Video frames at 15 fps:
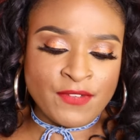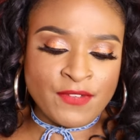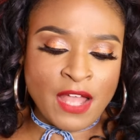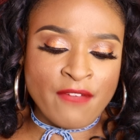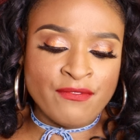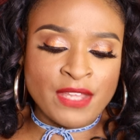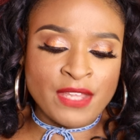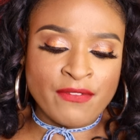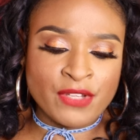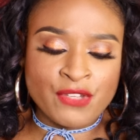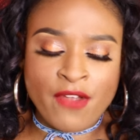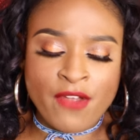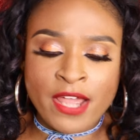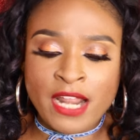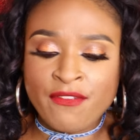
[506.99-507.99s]
I've never
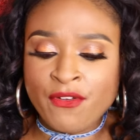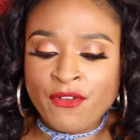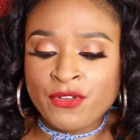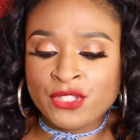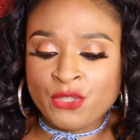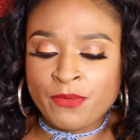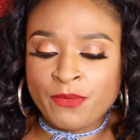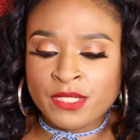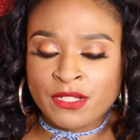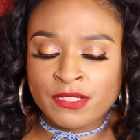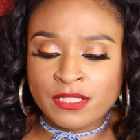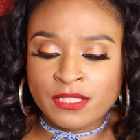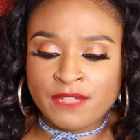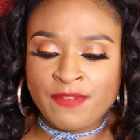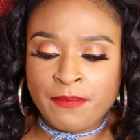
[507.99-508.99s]
tried. I've heard so much
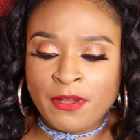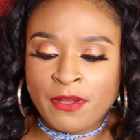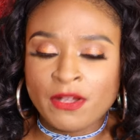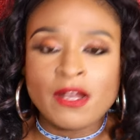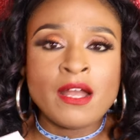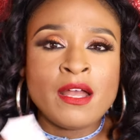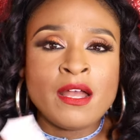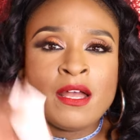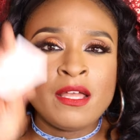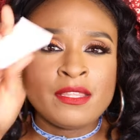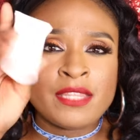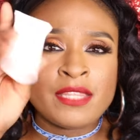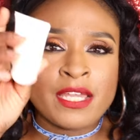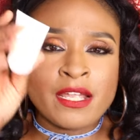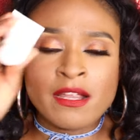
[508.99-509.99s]
good stuff about
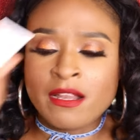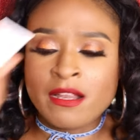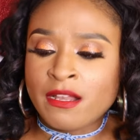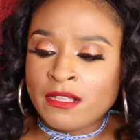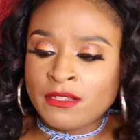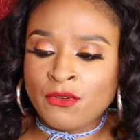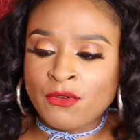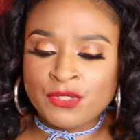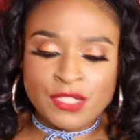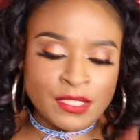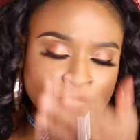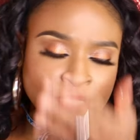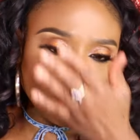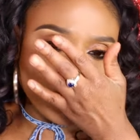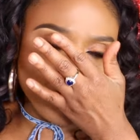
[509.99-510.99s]
their
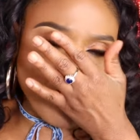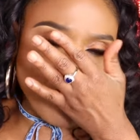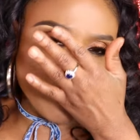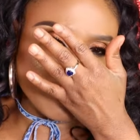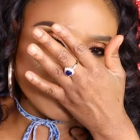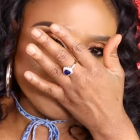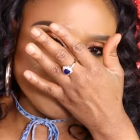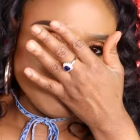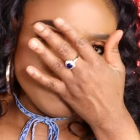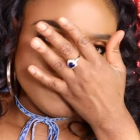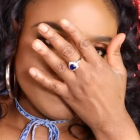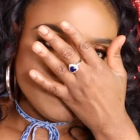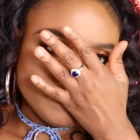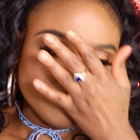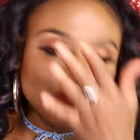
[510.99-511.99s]
lotion and their products,
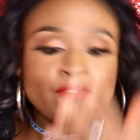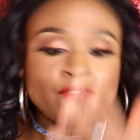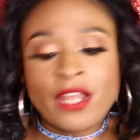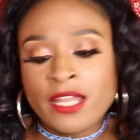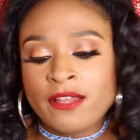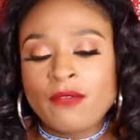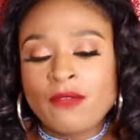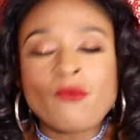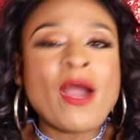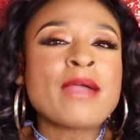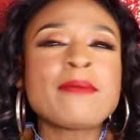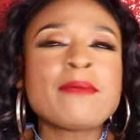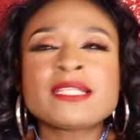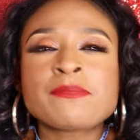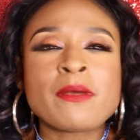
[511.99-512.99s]
right? Why
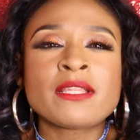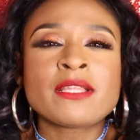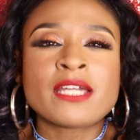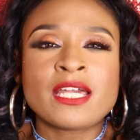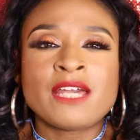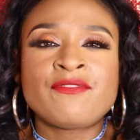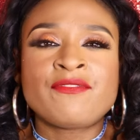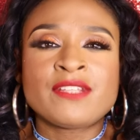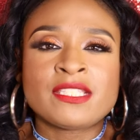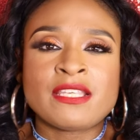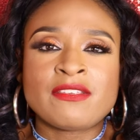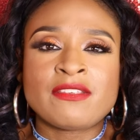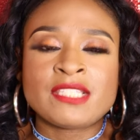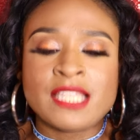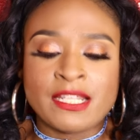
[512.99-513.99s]
am I smelling it if
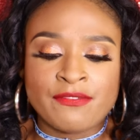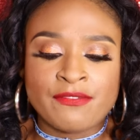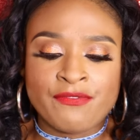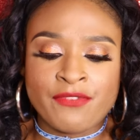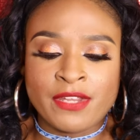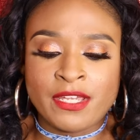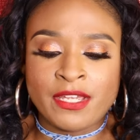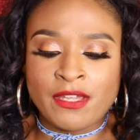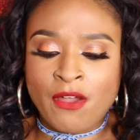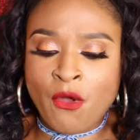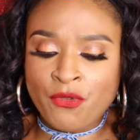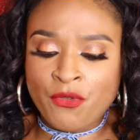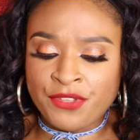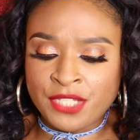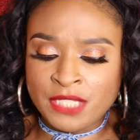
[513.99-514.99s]
it's scent-free?
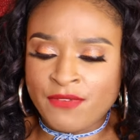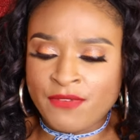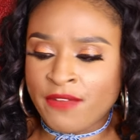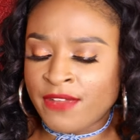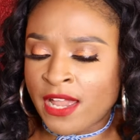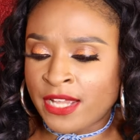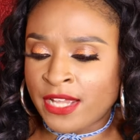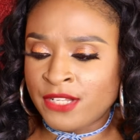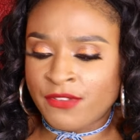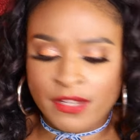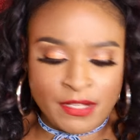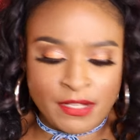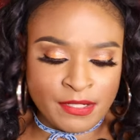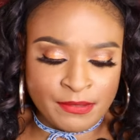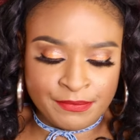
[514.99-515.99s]
Oh, this is very
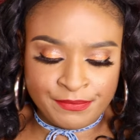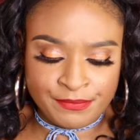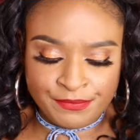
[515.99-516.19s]
hydrating.